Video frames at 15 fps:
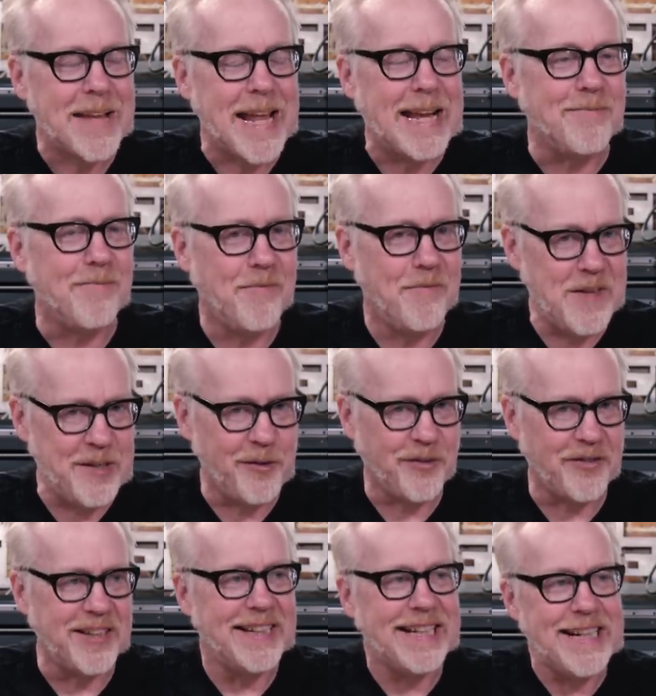and
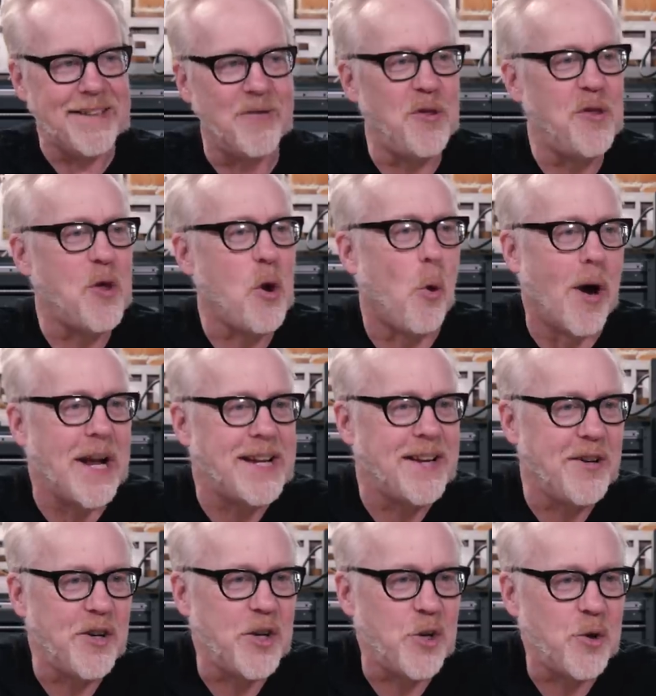finished it, even though I
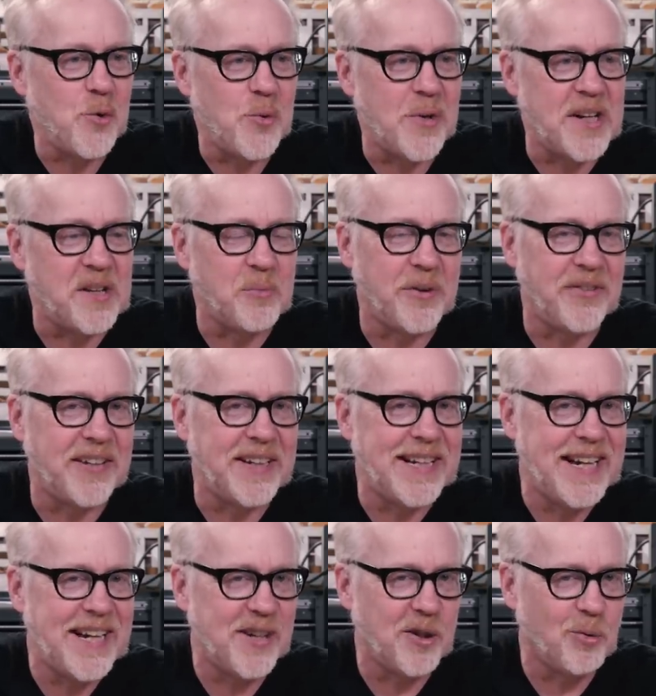knew it was an
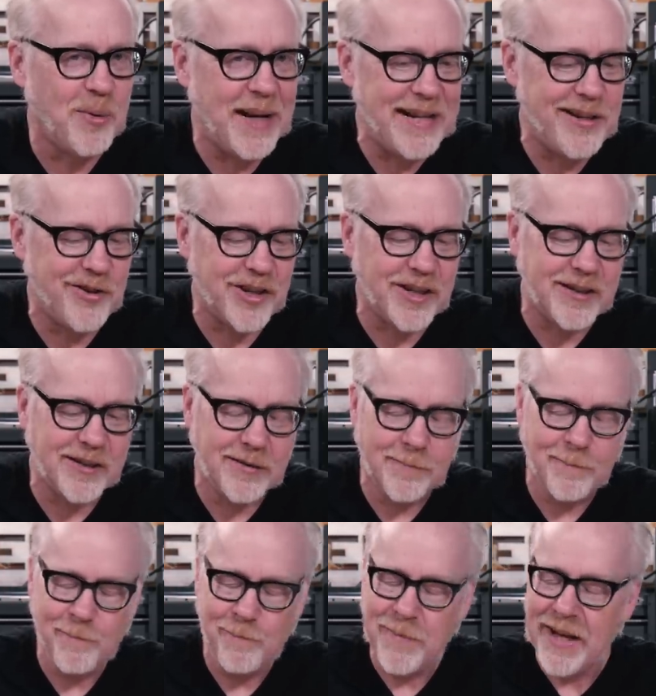iteration.
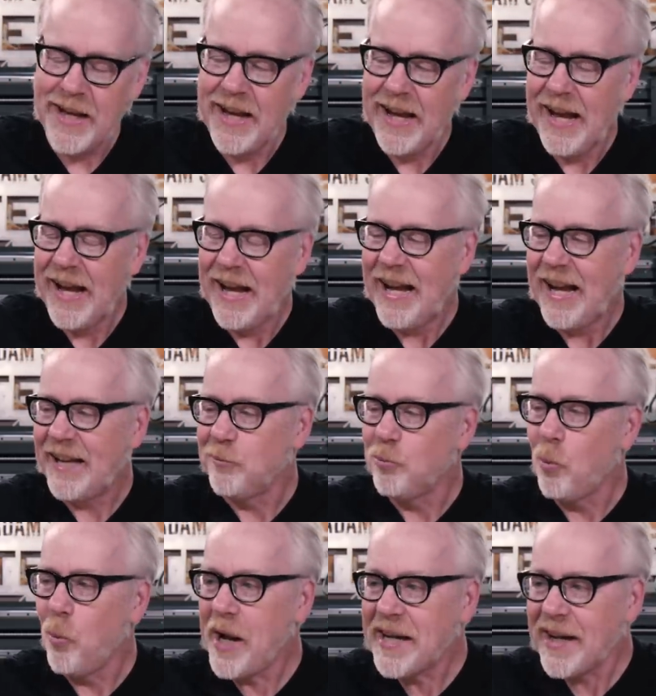
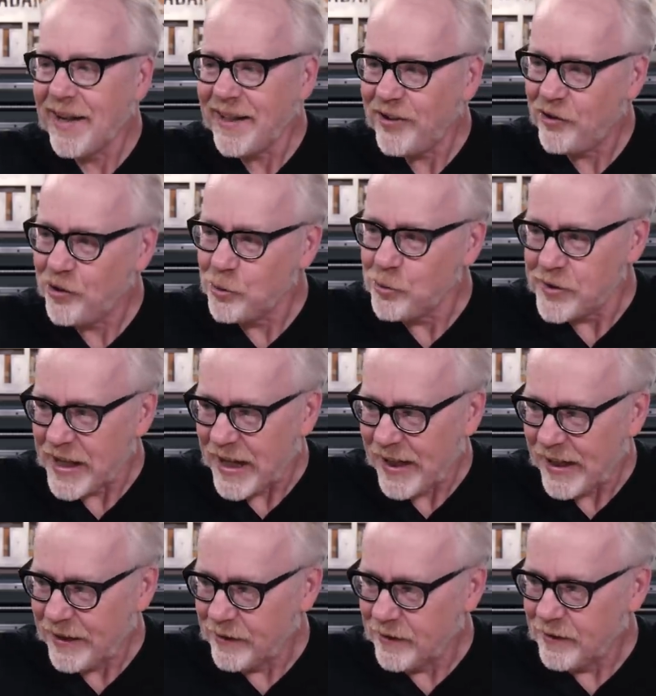And when I do
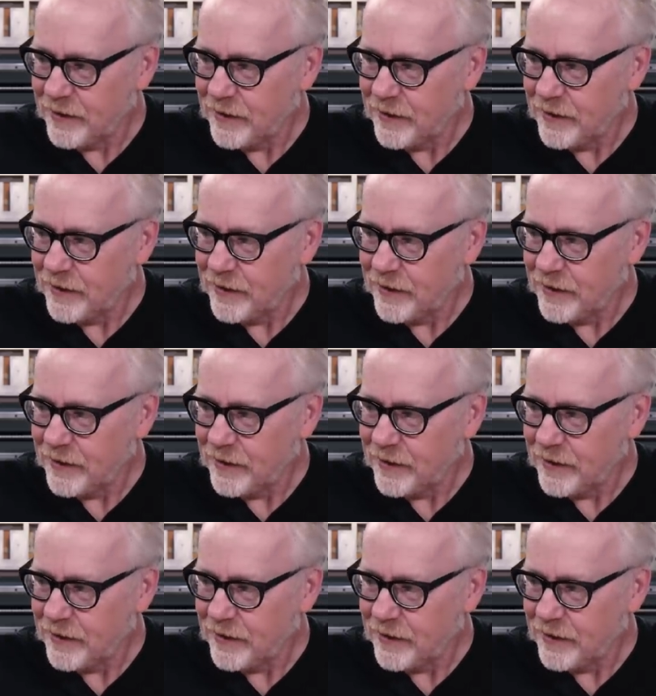that,